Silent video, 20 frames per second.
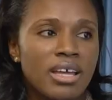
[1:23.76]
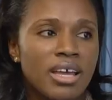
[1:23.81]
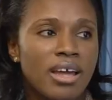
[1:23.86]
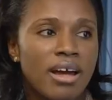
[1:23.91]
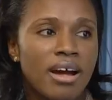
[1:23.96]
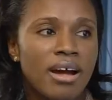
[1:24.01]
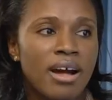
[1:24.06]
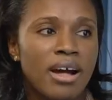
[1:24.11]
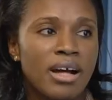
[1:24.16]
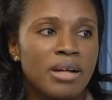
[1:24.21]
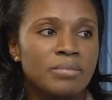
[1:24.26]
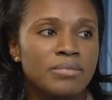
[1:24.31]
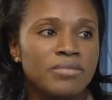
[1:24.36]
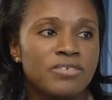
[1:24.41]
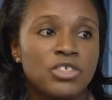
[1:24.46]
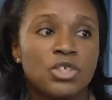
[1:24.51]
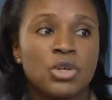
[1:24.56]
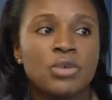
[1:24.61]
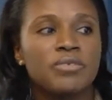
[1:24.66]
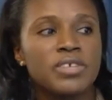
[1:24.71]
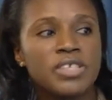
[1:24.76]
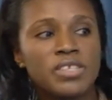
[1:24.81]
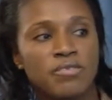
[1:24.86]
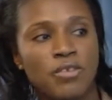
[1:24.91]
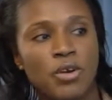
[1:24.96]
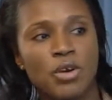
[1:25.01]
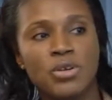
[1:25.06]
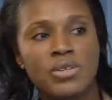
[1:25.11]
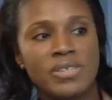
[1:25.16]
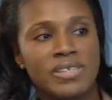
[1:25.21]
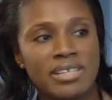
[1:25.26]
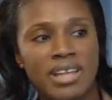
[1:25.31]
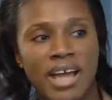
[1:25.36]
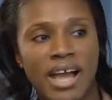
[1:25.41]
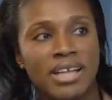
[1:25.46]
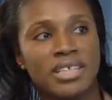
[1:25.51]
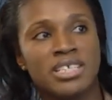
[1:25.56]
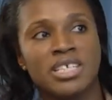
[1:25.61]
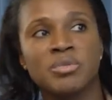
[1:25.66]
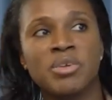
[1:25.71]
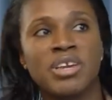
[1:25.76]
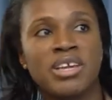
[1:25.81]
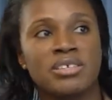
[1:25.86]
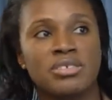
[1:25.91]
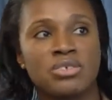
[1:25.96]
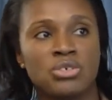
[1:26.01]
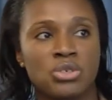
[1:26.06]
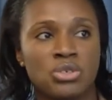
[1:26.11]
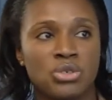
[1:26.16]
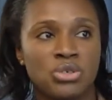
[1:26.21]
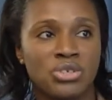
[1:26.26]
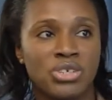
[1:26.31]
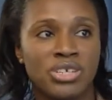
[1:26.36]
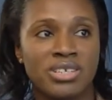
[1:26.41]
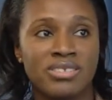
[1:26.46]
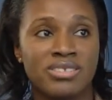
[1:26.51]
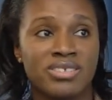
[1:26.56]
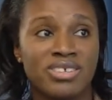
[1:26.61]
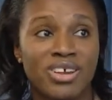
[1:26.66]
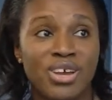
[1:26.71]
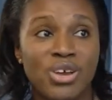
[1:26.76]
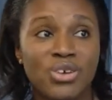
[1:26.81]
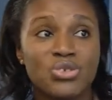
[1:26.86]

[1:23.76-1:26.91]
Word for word: um, service firms, and academic institutions.